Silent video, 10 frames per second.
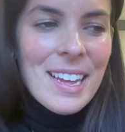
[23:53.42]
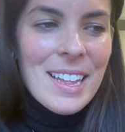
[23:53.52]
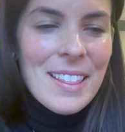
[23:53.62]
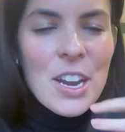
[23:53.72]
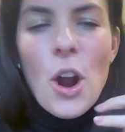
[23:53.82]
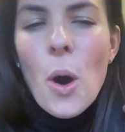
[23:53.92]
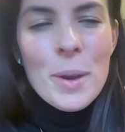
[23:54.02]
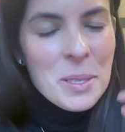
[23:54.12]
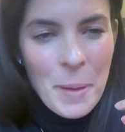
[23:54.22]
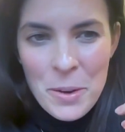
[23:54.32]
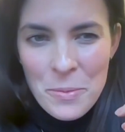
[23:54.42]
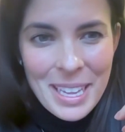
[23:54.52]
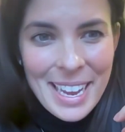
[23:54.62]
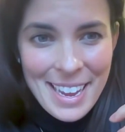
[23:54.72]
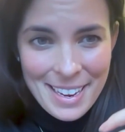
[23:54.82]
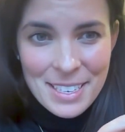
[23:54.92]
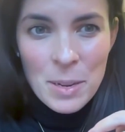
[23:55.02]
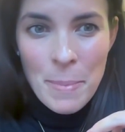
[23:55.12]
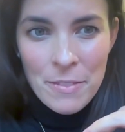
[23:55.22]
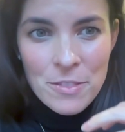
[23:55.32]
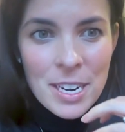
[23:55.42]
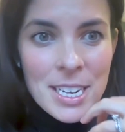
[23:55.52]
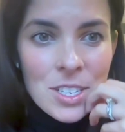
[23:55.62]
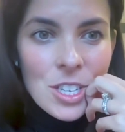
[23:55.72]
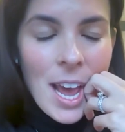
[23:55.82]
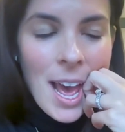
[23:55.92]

they'd always been really into beverage.